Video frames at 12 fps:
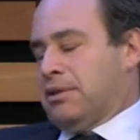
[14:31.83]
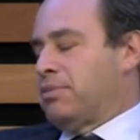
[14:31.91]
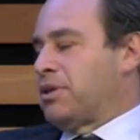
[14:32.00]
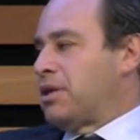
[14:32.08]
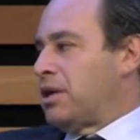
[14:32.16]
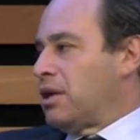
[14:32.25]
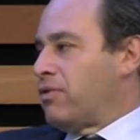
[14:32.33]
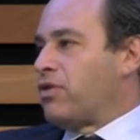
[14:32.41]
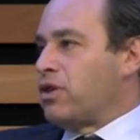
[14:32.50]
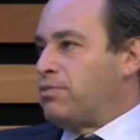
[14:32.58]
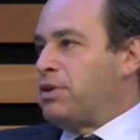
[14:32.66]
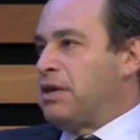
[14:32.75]
sympathy
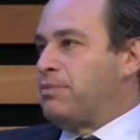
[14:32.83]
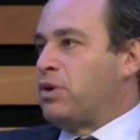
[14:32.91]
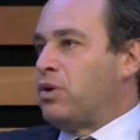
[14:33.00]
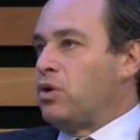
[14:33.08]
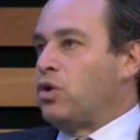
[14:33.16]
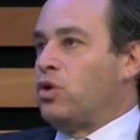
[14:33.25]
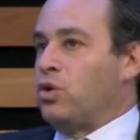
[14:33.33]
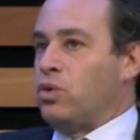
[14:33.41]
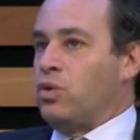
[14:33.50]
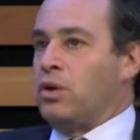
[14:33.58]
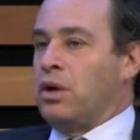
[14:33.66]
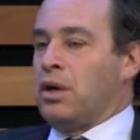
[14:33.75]
for the people
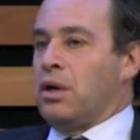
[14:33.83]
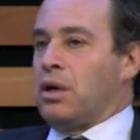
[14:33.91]
who